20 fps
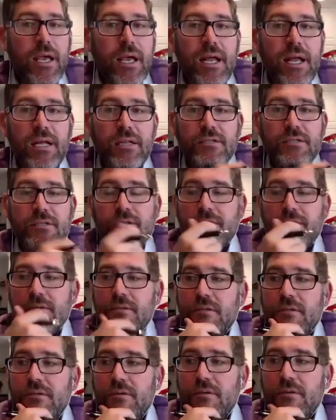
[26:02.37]

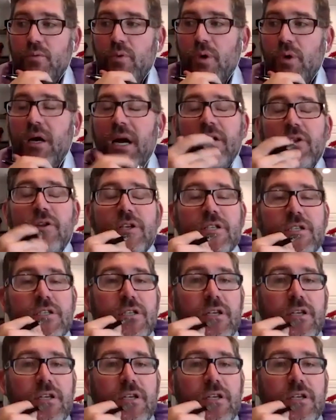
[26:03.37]
it's, well, I know this is